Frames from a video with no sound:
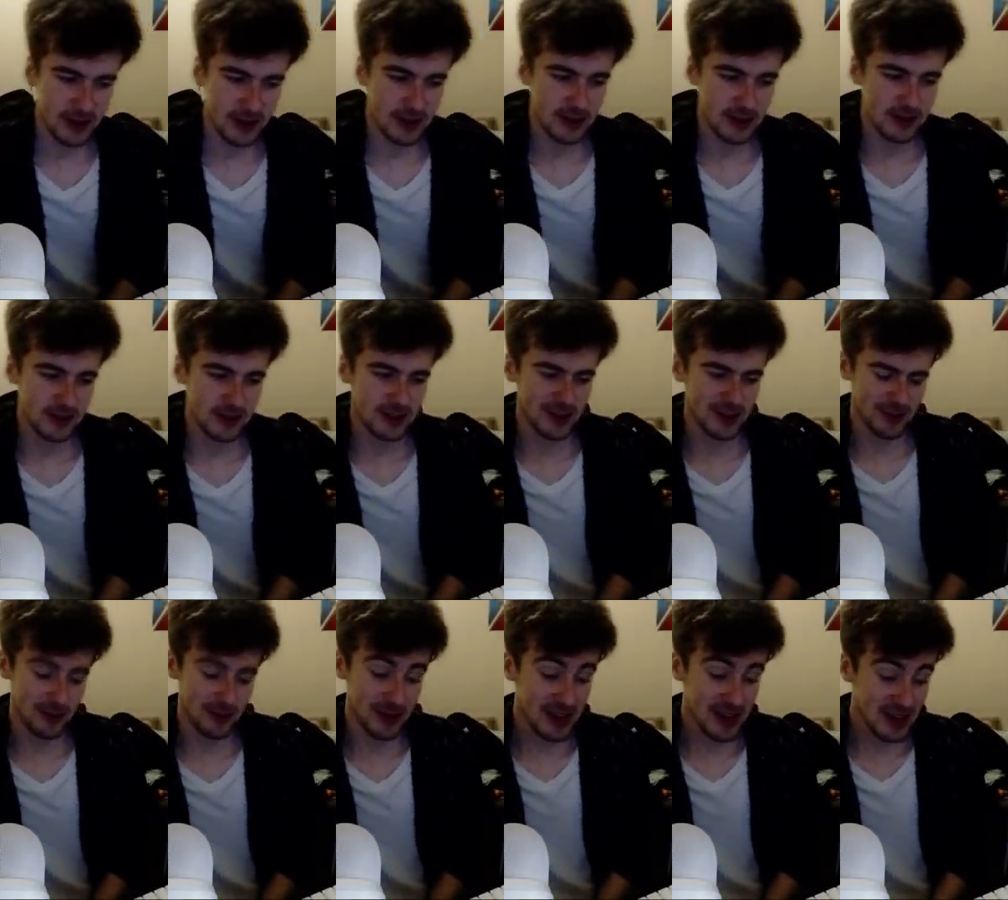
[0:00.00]
to
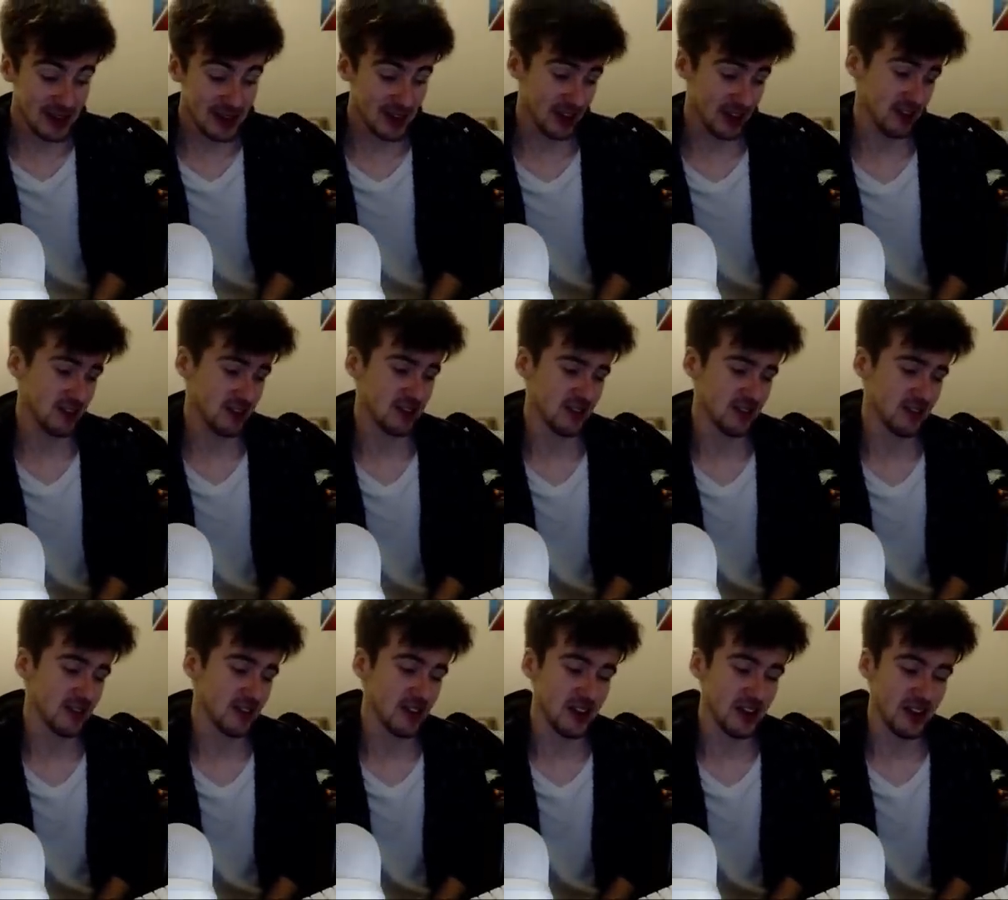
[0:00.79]
me that's
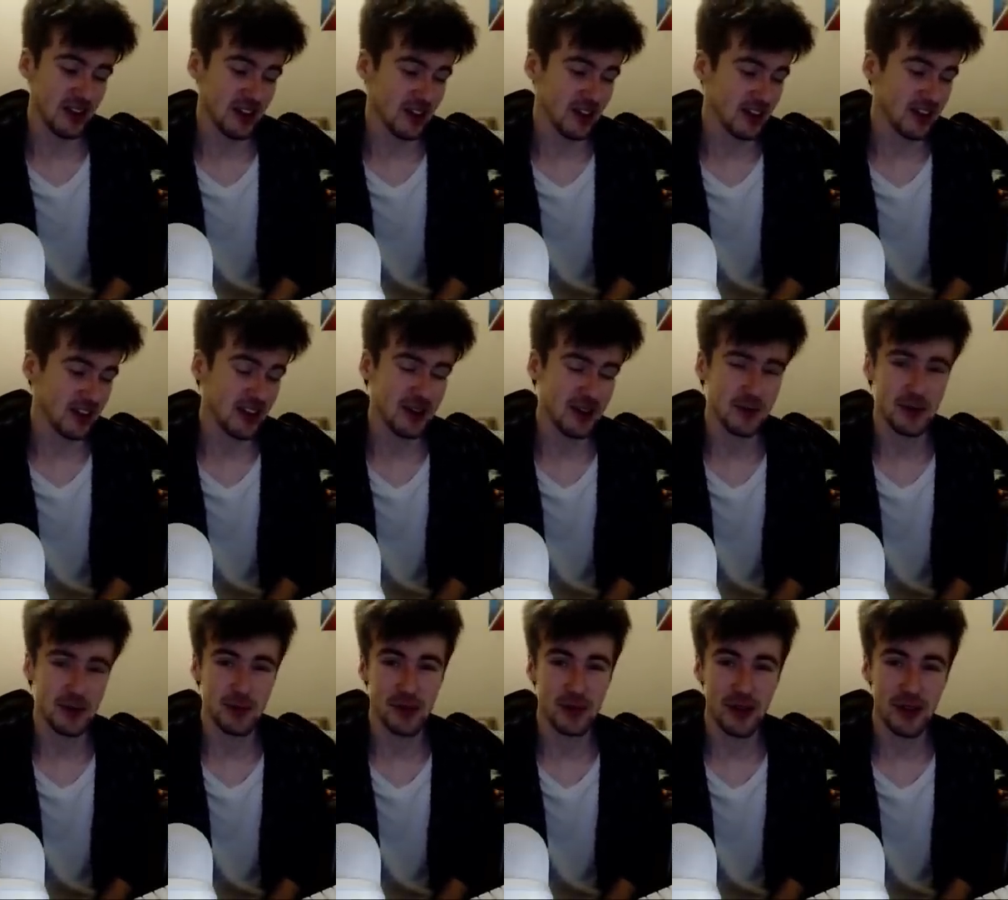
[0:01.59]
just like, I can't be
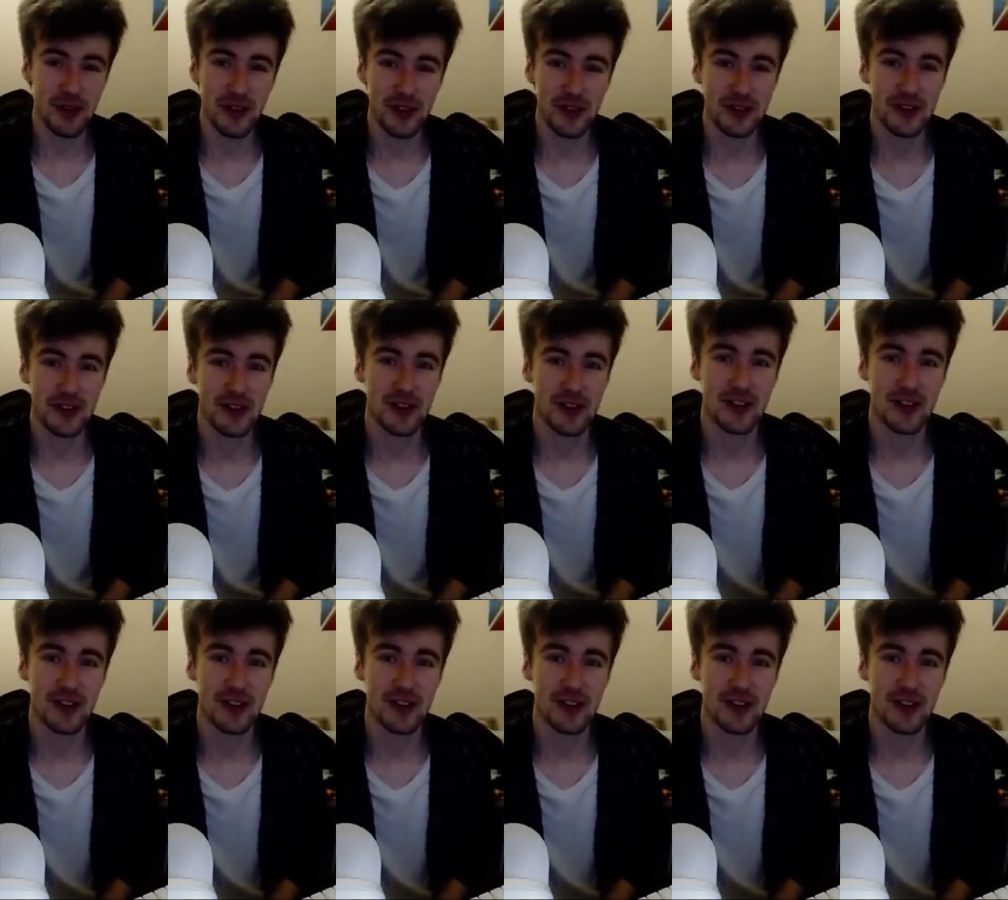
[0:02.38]
bothered.